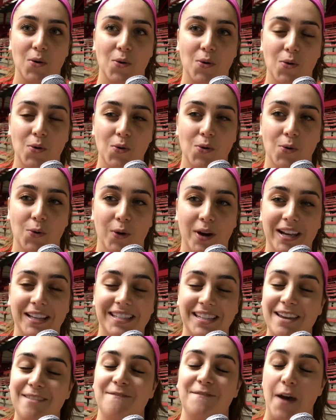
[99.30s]
Ooh, it's
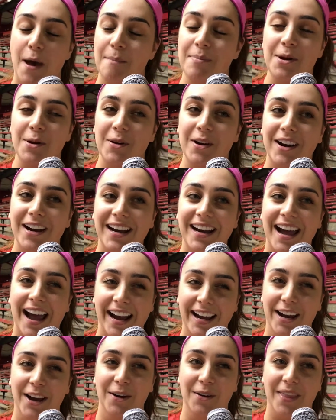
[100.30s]
in February. I
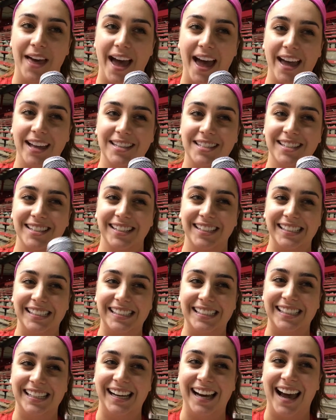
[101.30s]
know that. Did I
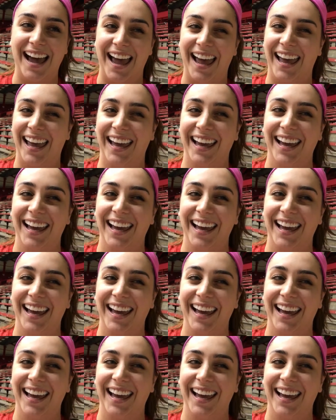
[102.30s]
just stump you?